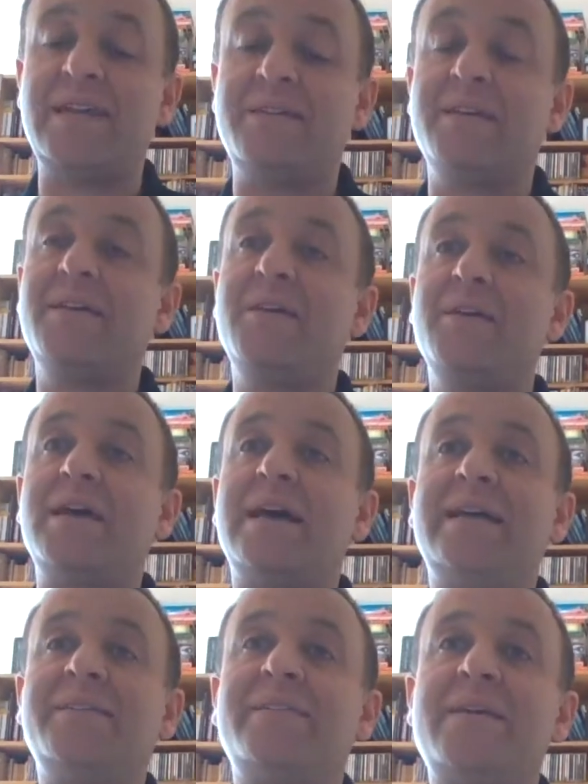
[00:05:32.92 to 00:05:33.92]
Okay.
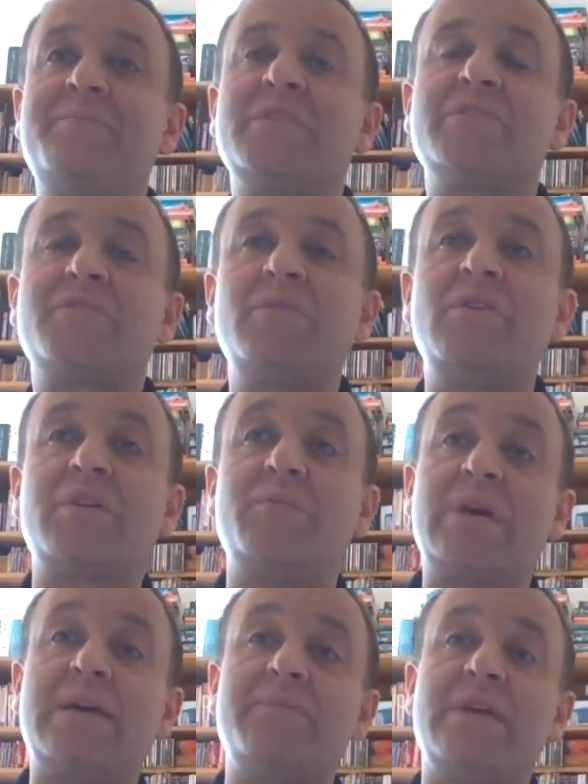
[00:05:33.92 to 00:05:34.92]
So look,
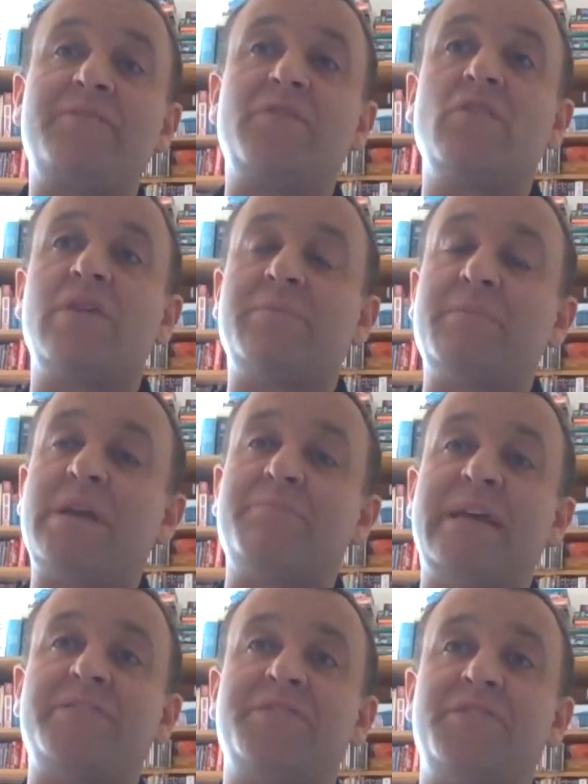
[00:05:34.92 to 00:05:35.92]
if you're
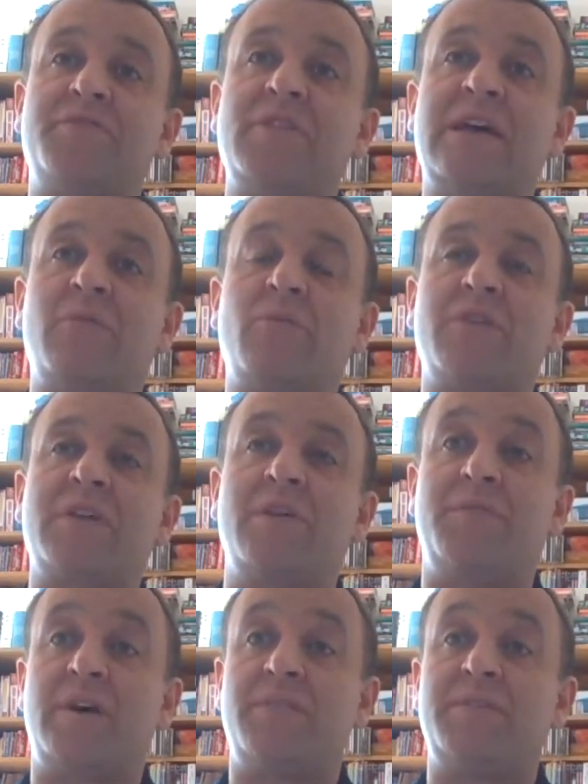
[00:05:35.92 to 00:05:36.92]
at Medserv now
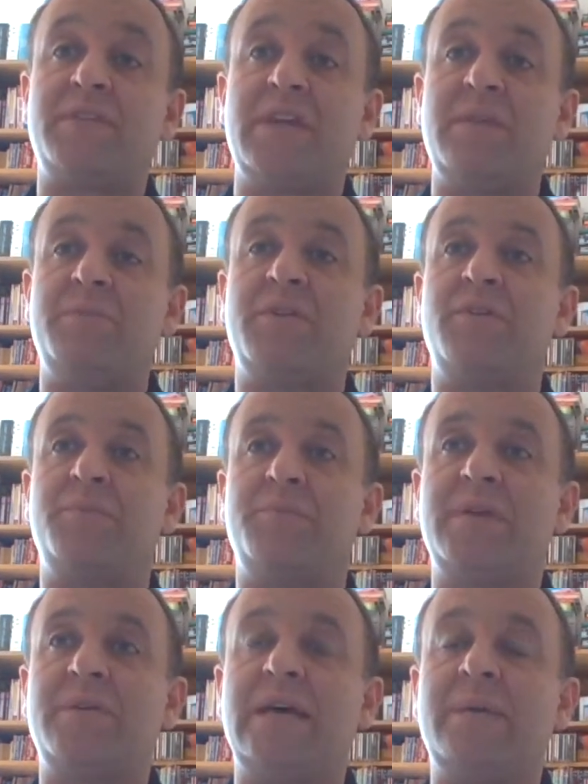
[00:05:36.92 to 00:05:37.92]
working on the team, you're
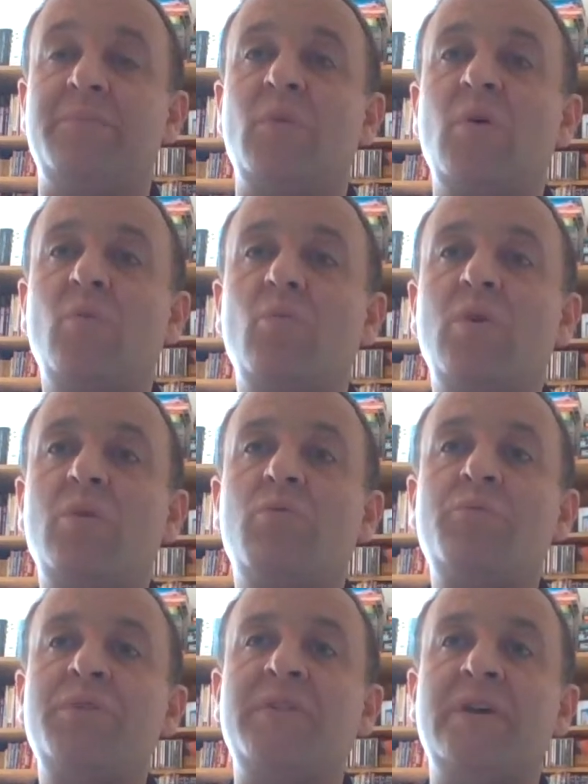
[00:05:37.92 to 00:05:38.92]

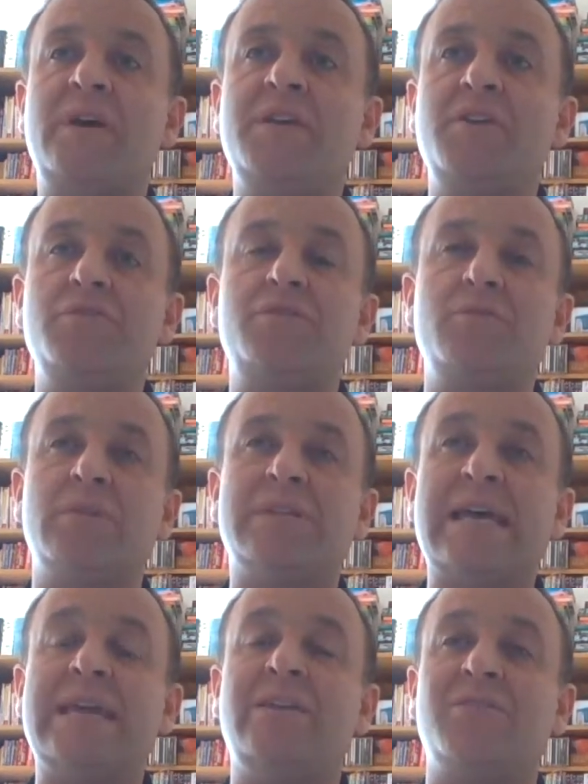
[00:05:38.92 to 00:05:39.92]
what would a usual
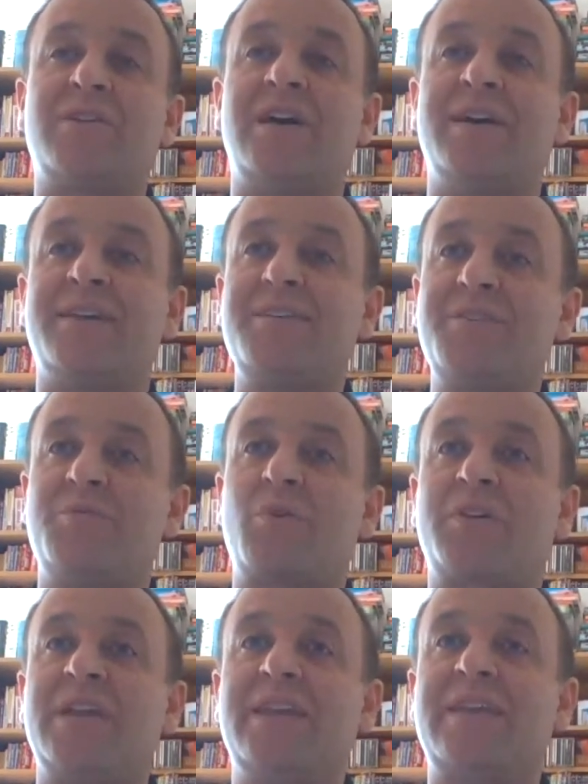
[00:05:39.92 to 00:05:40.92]
day look like? Your
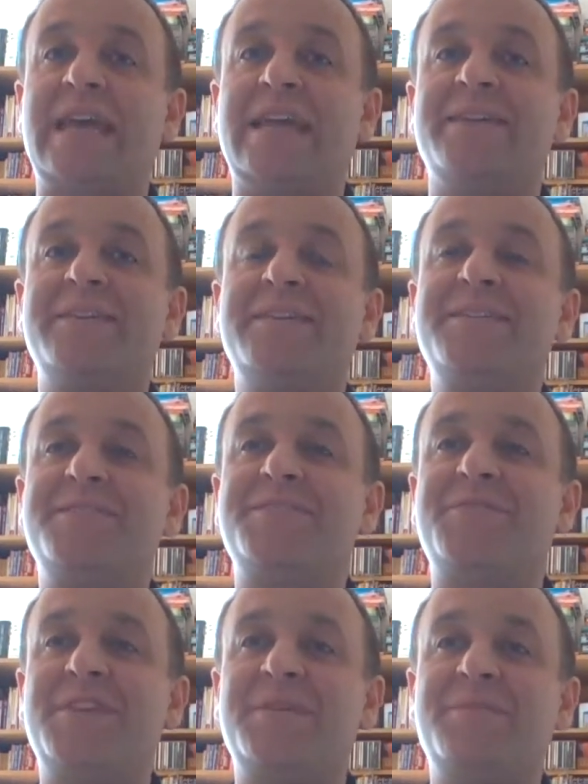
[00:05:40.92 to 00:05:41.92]
working day,
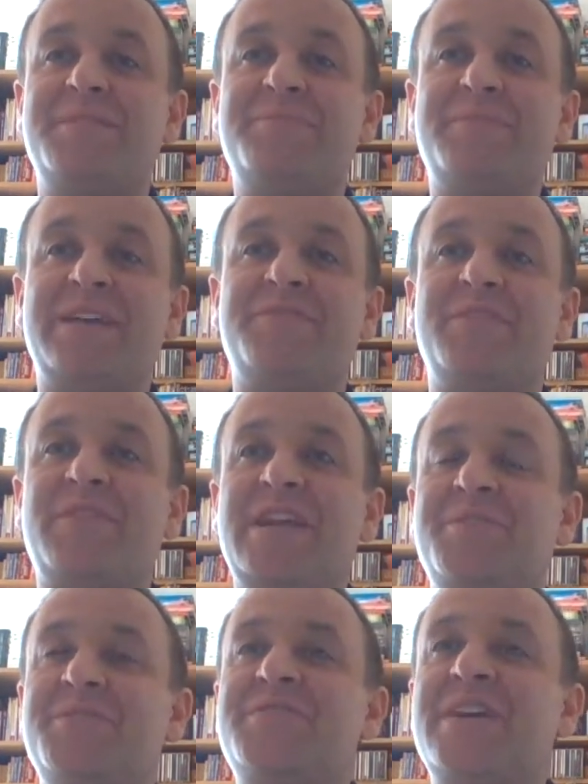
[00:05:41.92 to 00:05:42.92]
just for the benefit of
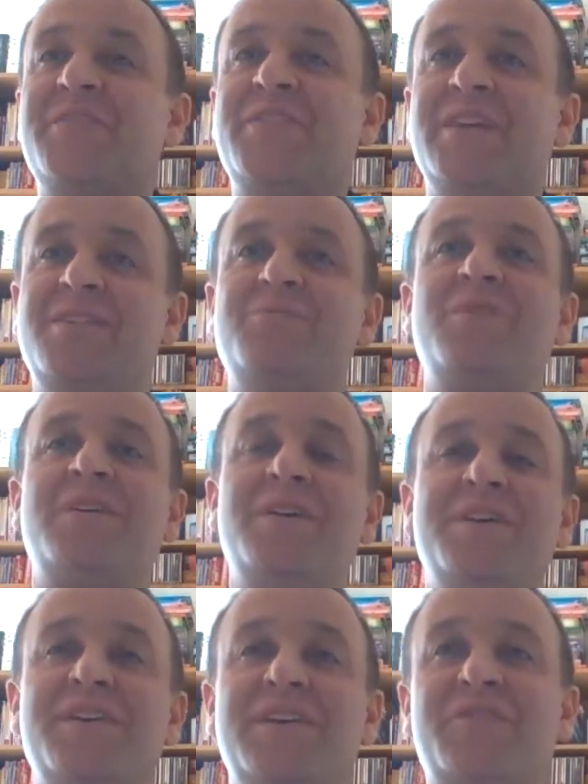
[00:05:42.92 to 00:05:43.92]
anyone who's there thinking, what
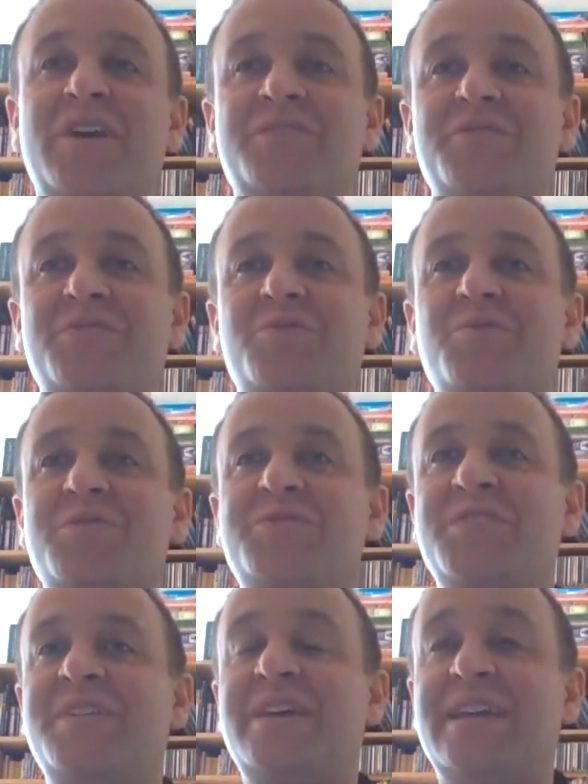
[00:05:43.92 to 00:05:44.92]
if I do the
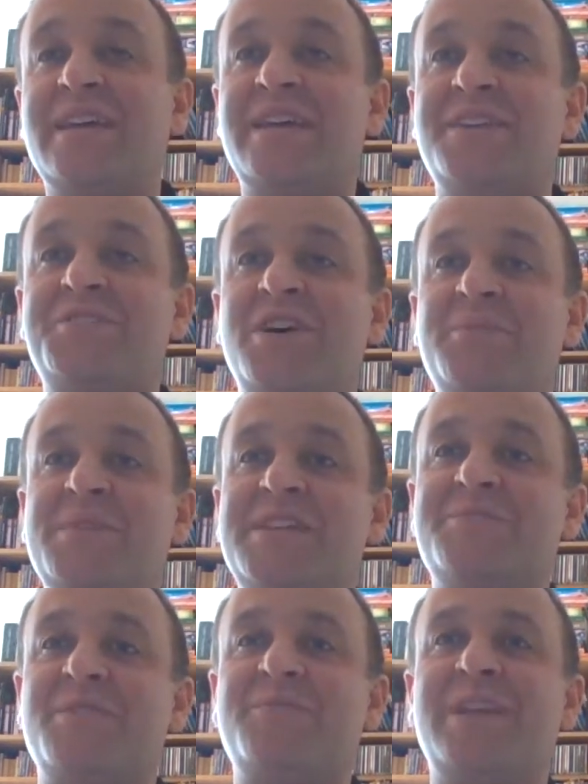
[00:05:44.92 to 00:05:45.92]
course and I get a job in
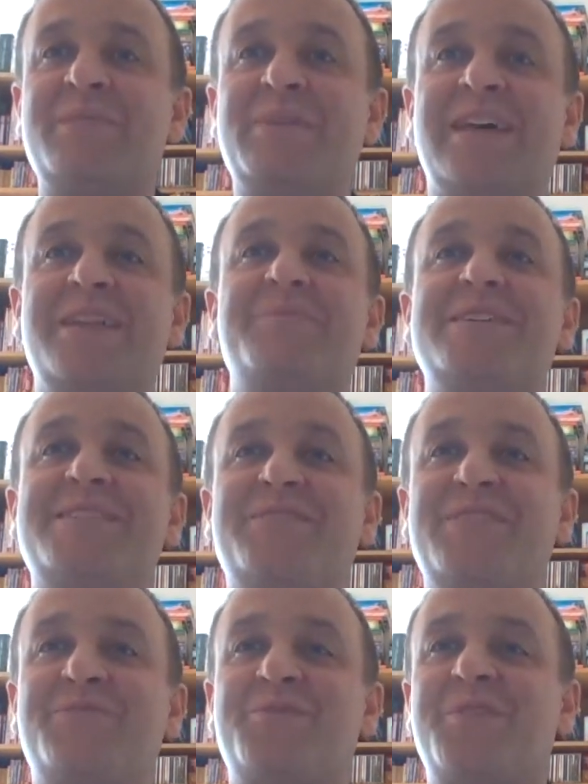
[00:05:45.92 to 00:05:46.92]
this? What will I be letting
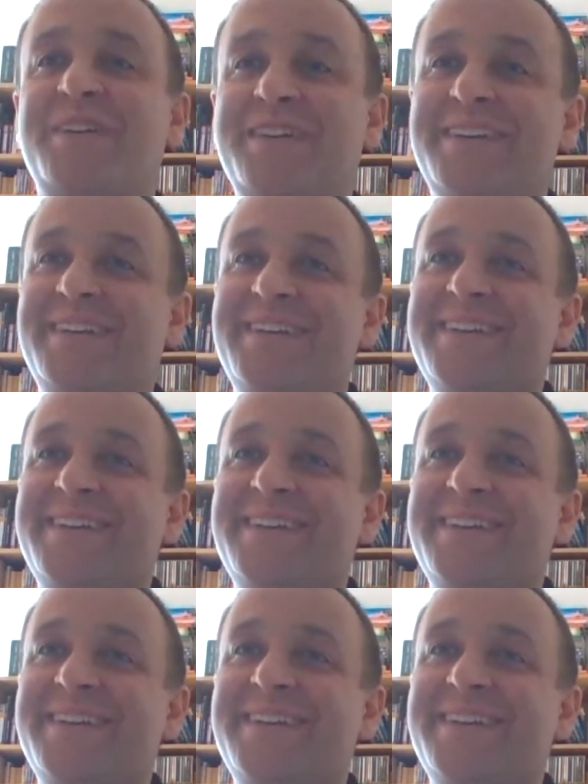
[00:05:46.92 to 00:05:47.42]
myself in for?